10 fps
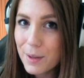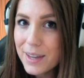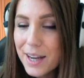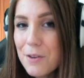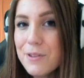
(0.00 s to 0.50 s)

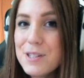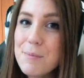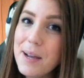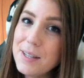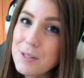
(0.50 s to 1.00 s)
get over
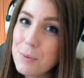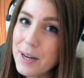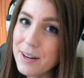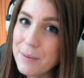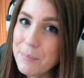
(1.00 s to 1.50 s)
to my
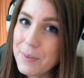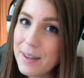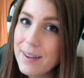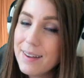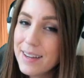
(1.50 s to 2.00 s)
Twitter.
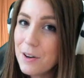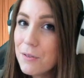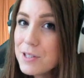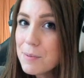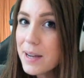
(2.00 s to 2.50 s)
Get
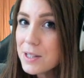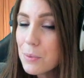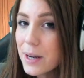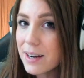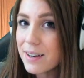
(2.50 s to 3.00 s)
over to my
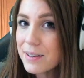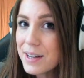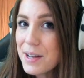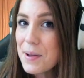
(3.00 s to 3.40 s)
Twitter,